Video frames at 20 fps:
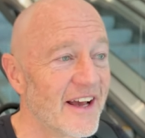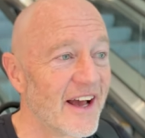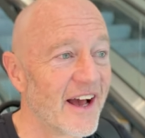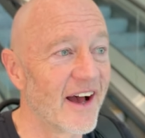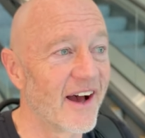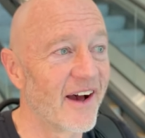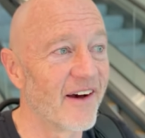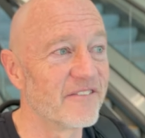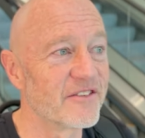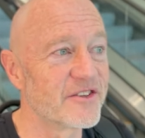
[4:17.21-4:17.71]

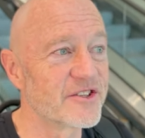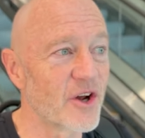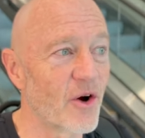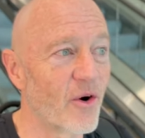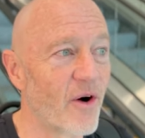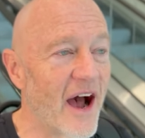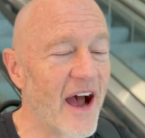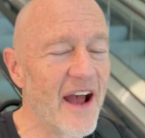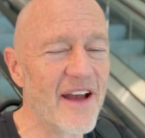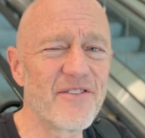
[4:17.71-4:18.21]
Um,
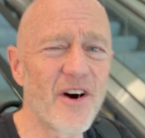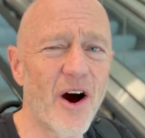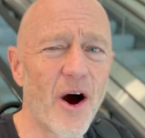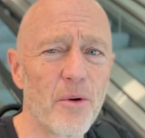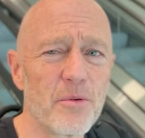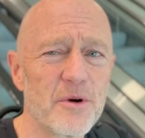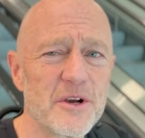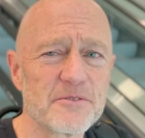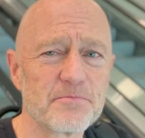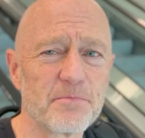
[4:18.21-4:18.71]
so I've
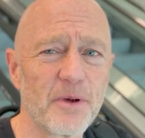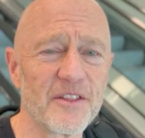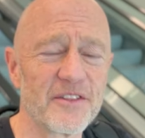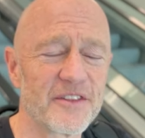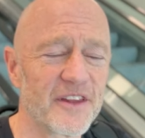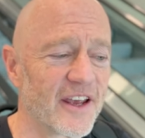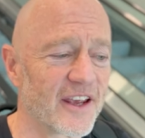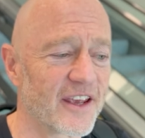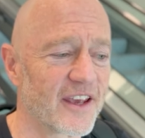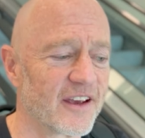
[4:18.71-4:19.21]
always been
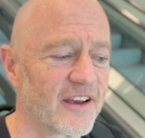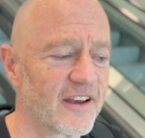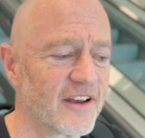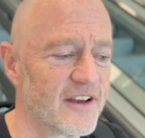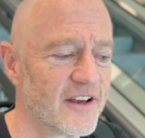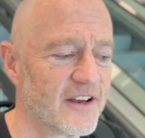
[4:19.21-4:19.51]
thinking,